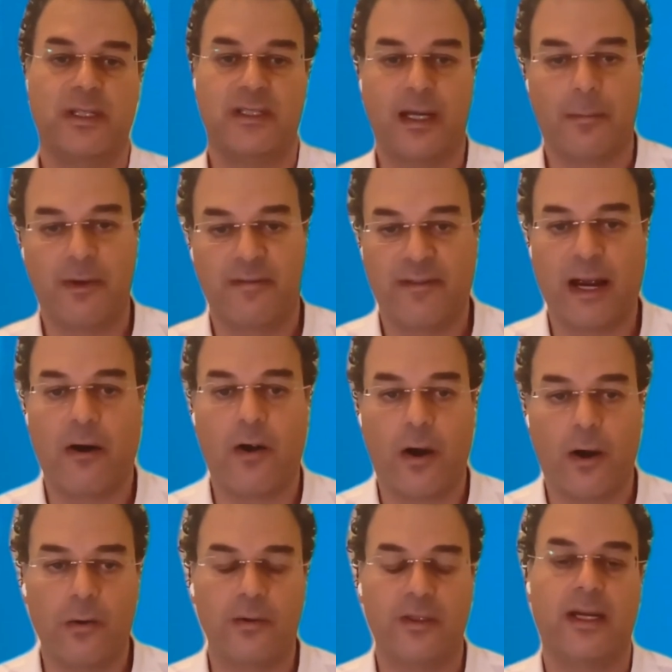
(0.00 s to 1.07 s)
but some of
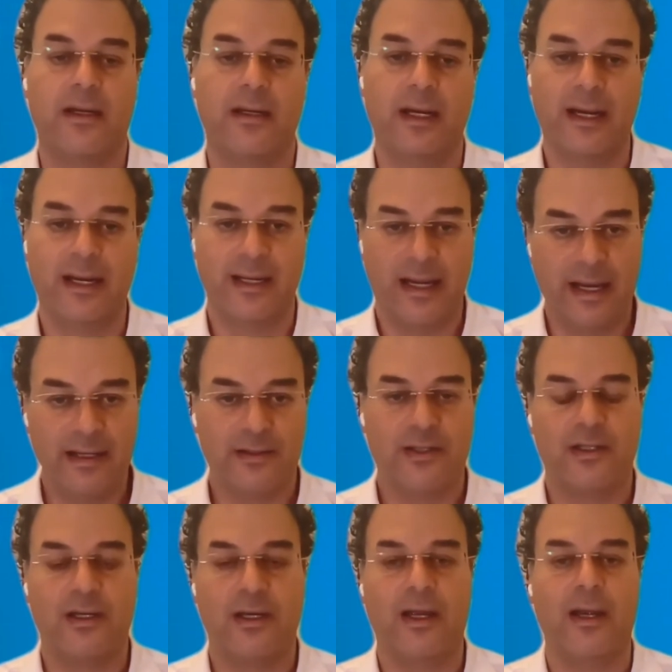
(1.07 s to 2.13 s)
our older
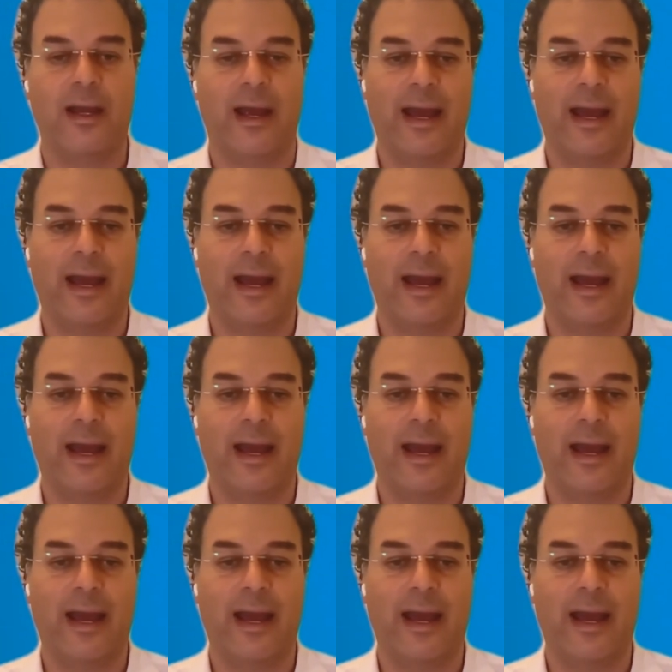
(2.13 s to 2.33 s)
kits.